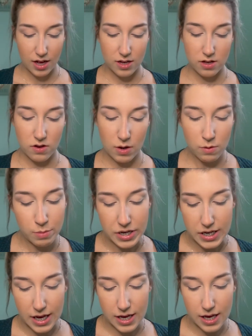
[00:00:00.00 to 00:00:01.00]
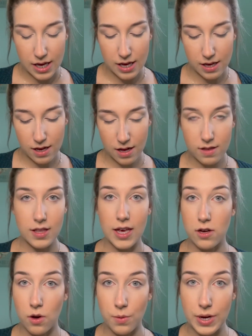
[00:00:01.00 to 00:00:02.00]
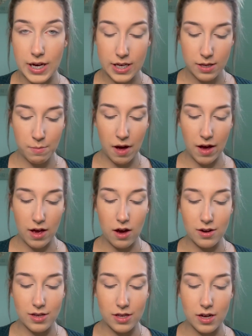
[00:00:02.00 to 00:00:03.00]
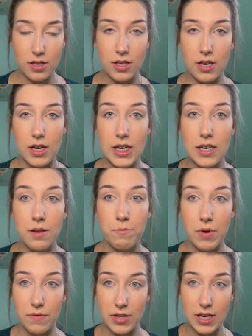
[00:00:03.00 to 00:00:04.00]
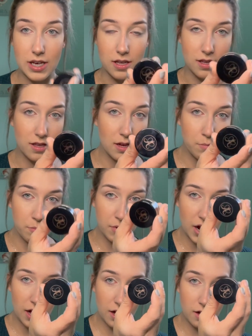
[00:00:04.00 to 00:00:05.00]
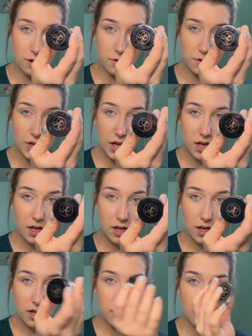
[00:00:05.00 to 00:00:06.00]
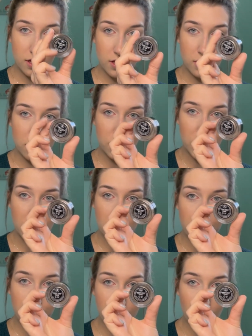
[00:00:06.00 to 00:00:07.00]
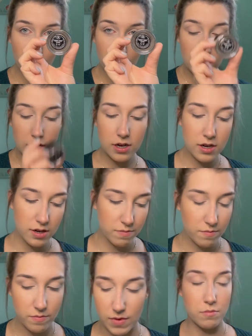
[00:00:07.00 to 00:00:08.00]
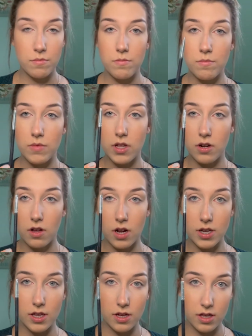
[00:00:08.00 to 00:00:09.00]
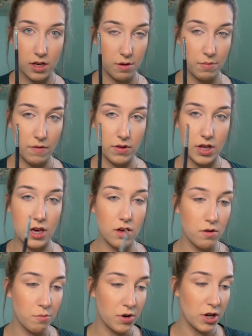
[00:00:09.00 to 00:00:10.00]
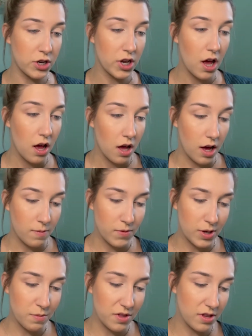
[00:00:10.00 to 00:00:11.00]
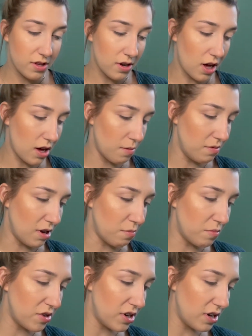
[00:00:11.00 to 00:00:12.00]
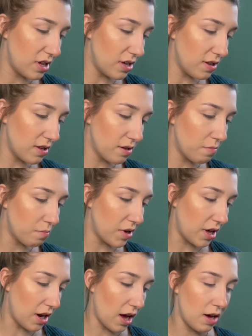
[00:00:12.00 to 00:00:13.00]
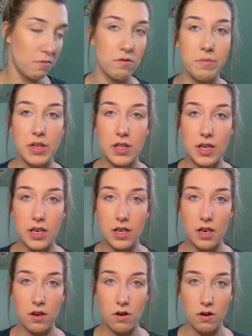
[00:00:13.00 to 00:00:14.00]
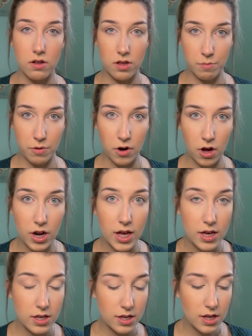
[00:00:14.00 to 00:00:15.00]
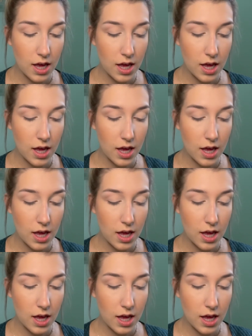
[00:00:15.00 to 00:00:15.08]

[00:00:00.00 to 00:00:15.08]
So I will be taking, like always, my Anastasia Beverly Hills Dip Brow. This is in the shade Blonde. Little Anastasia Beverly Hills brush. I forget what this number it is, but I will be linking all the products